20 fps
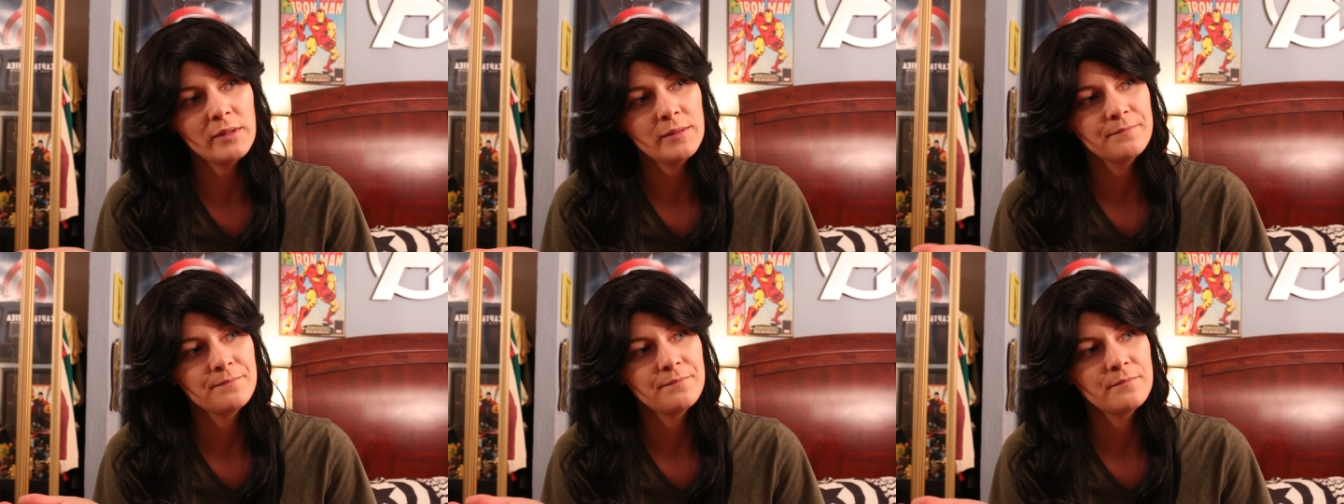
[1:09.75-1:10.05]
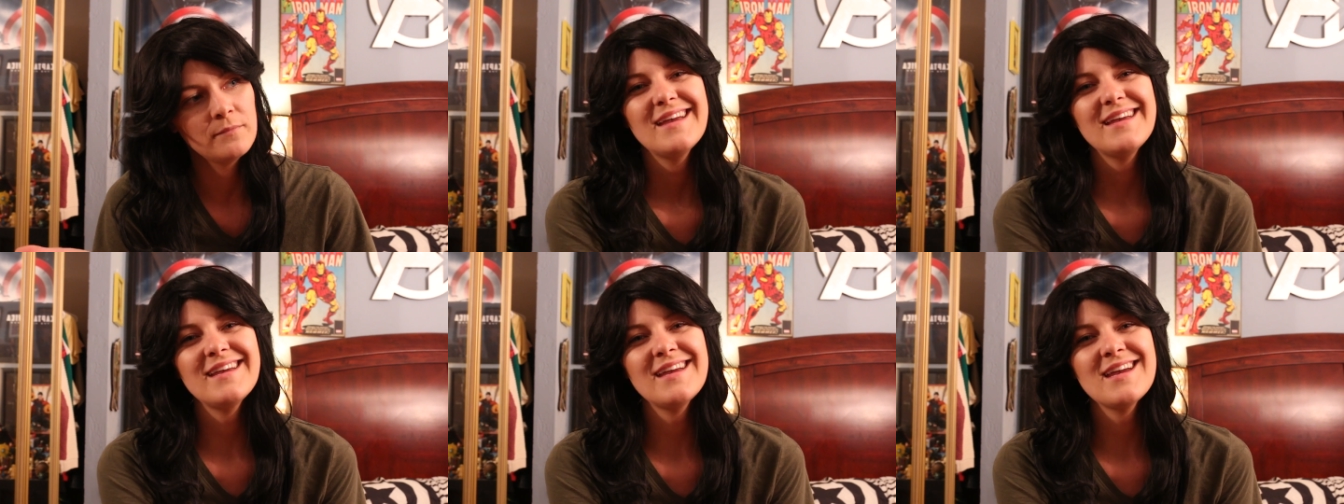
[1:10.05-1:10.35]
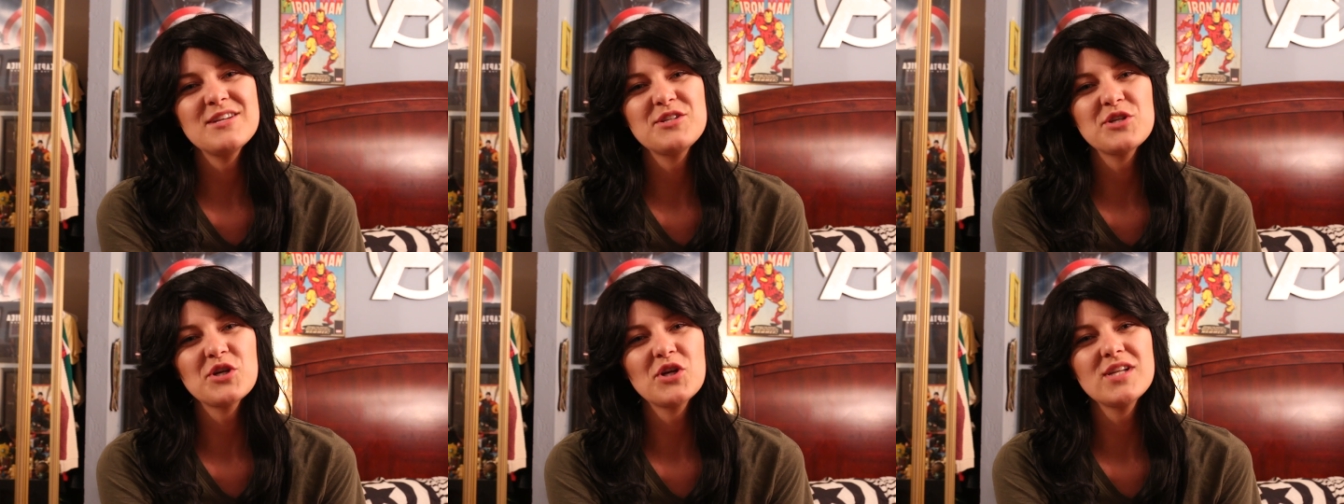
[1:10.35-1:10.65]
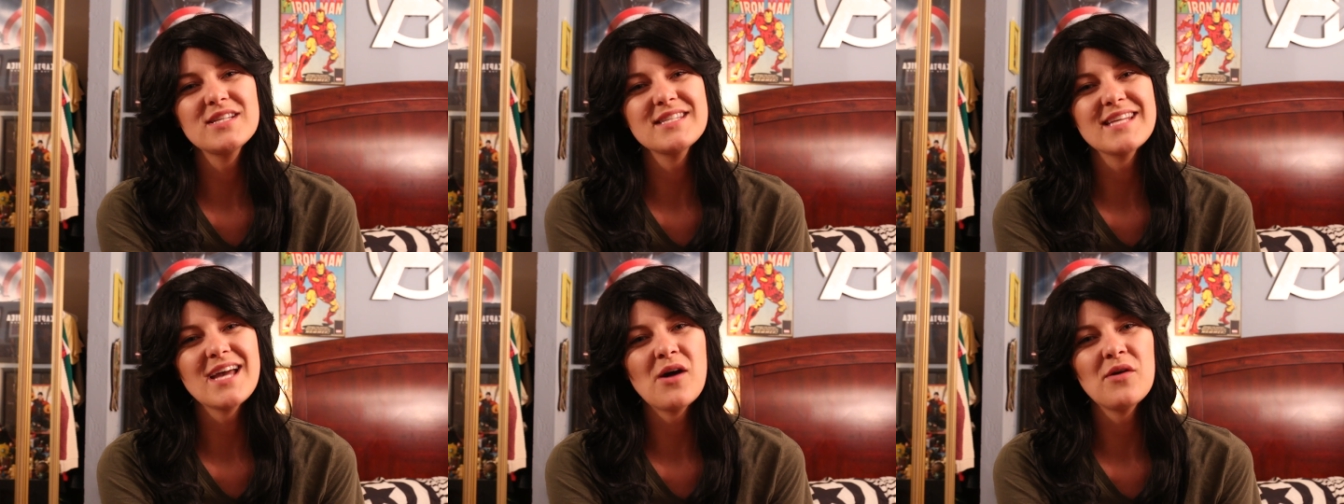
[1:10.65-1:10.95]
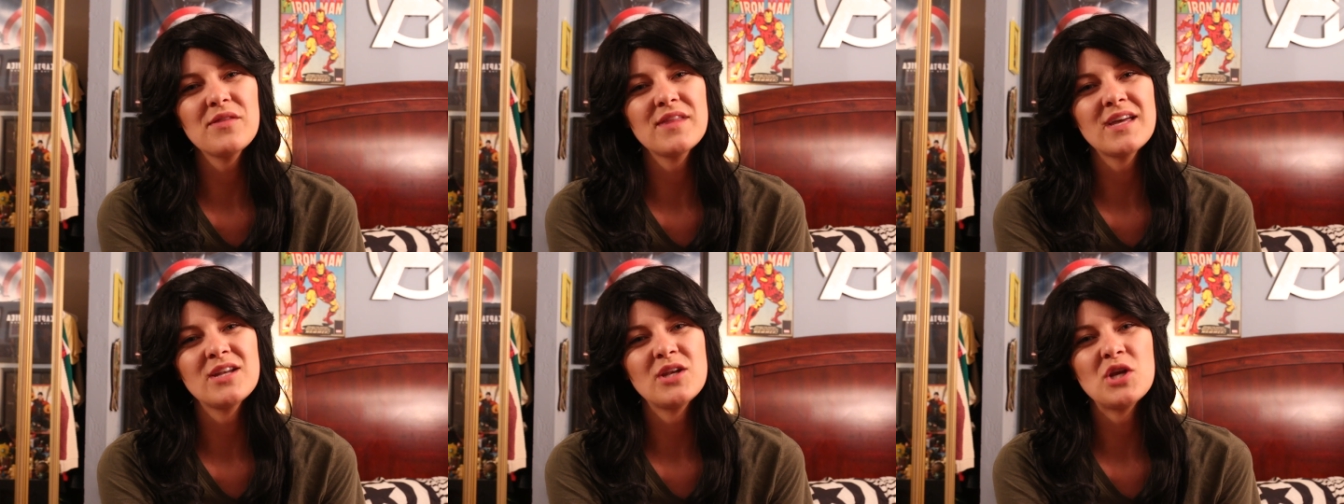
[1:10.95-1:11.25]
And it turns
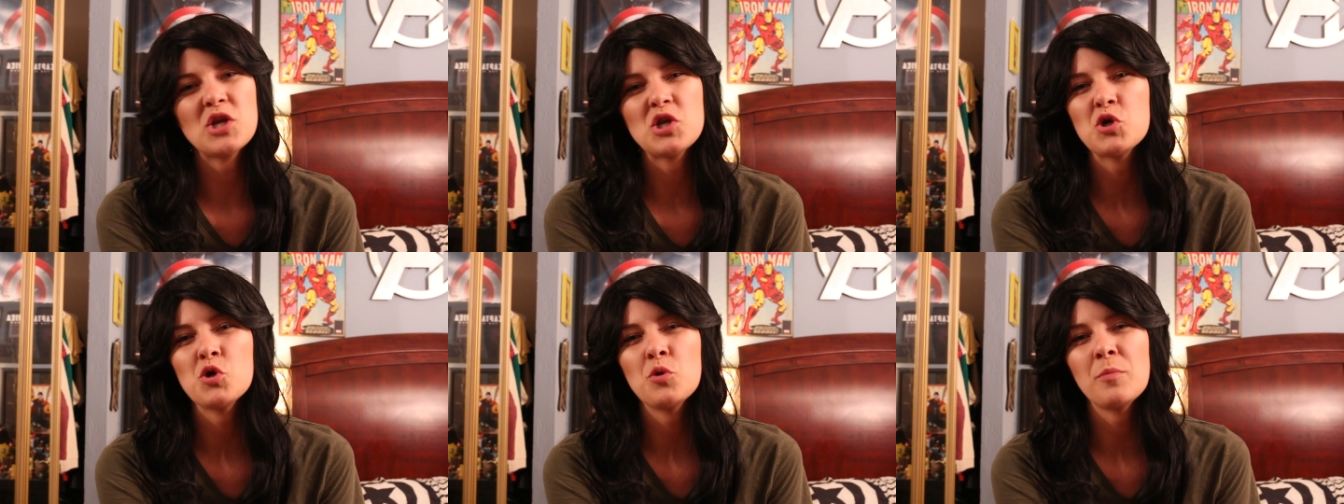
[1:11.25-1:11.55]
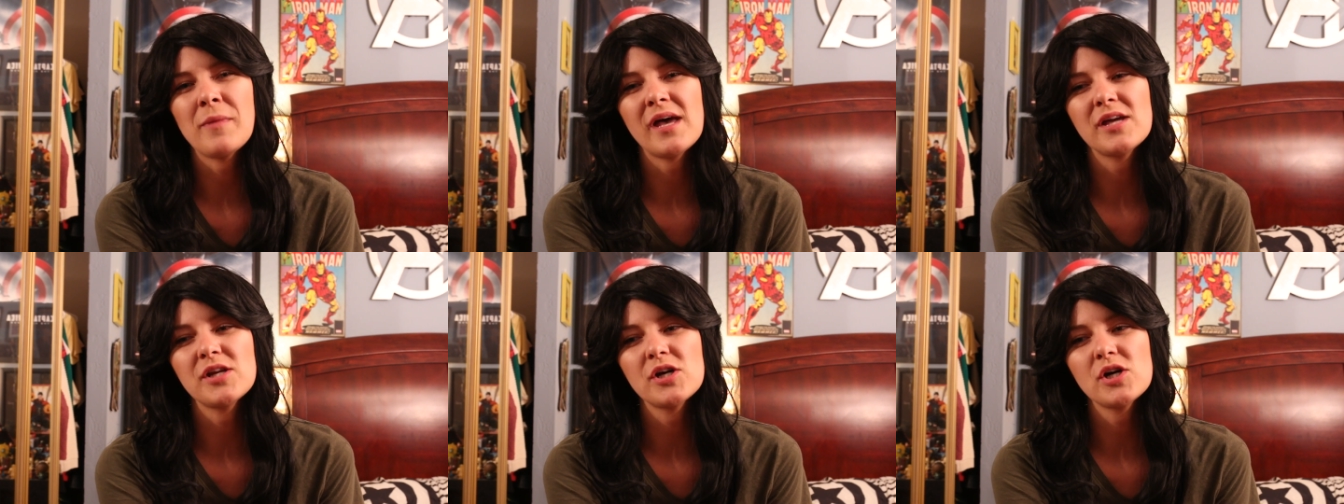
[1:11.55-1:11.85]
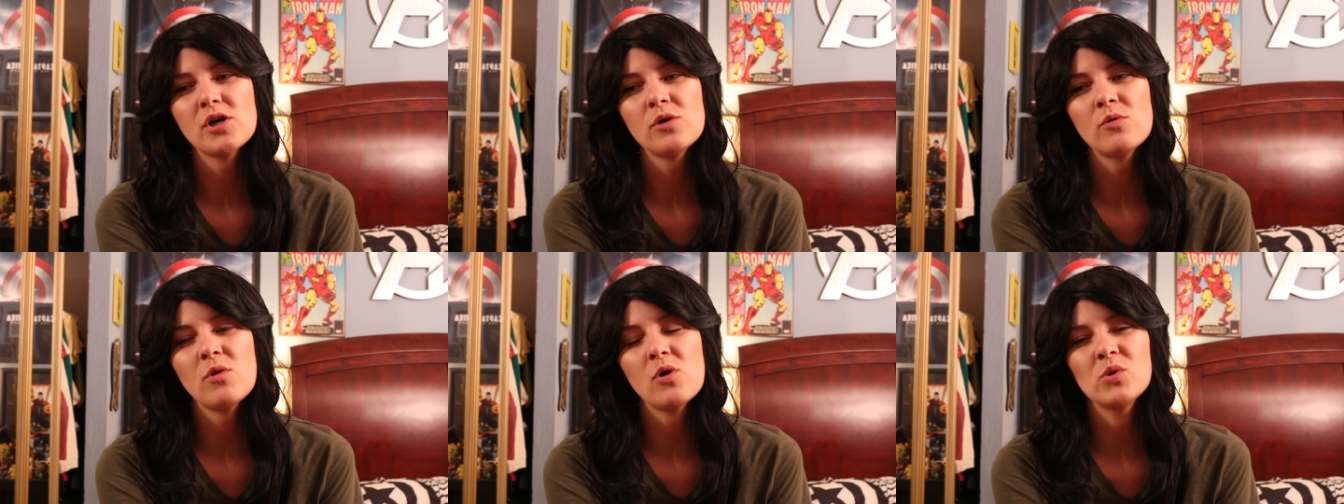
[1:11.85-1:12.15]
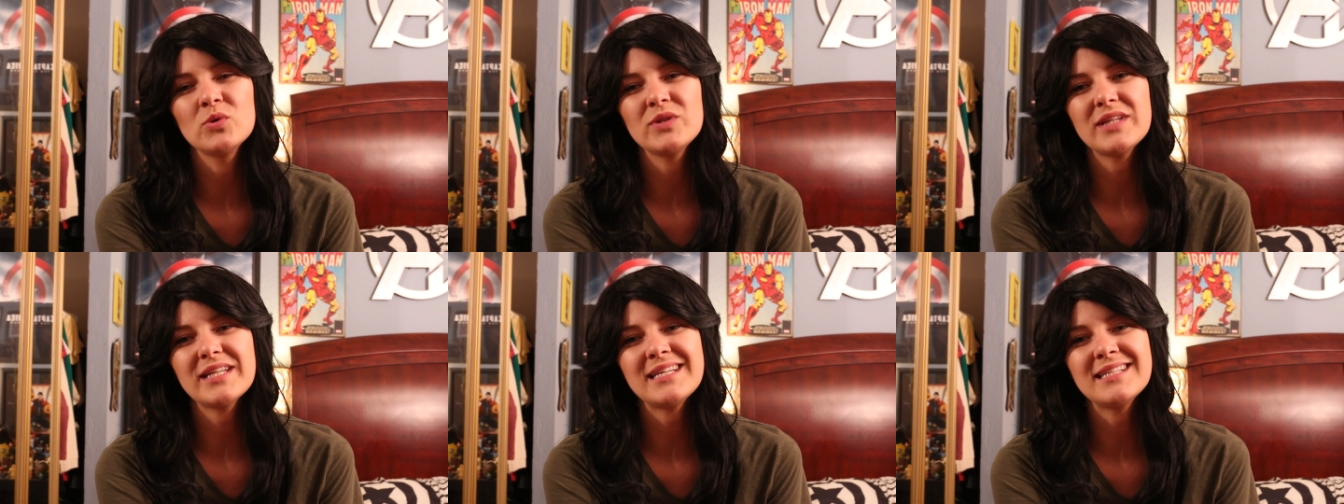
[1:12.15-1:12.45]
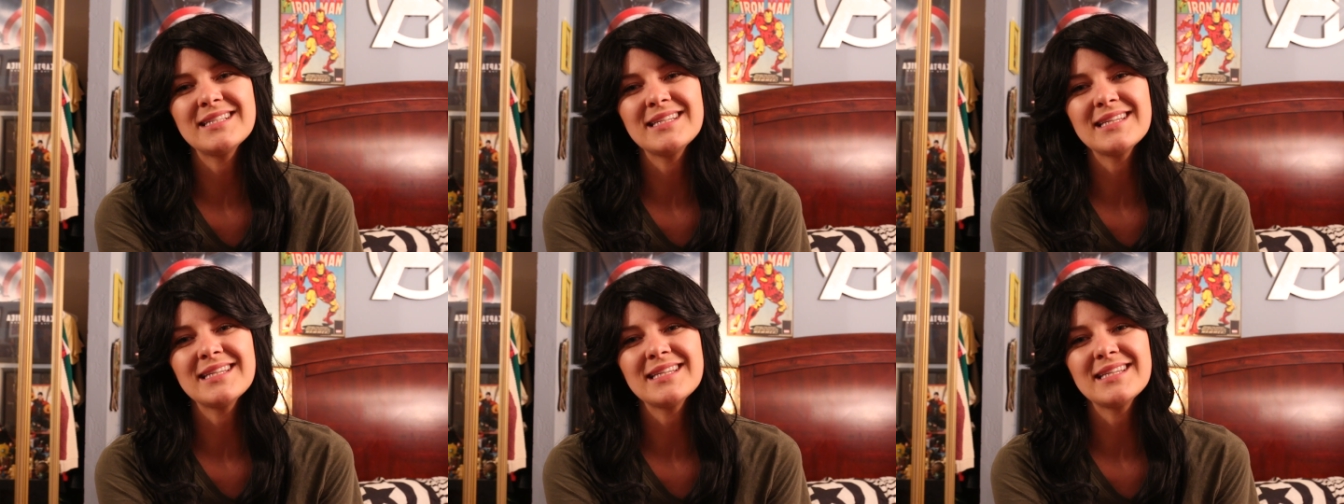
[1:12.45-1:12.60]
out that New Meadow only